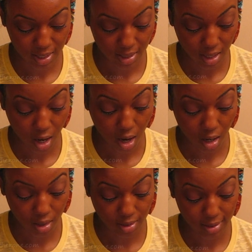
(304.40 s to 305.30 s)
and it
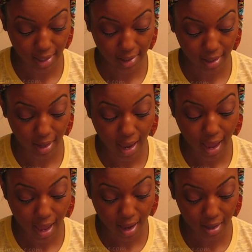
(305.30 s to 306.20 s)
hurts like
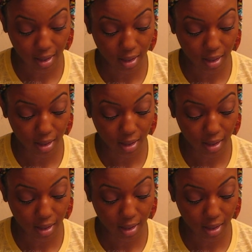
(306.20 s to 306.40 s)
heck.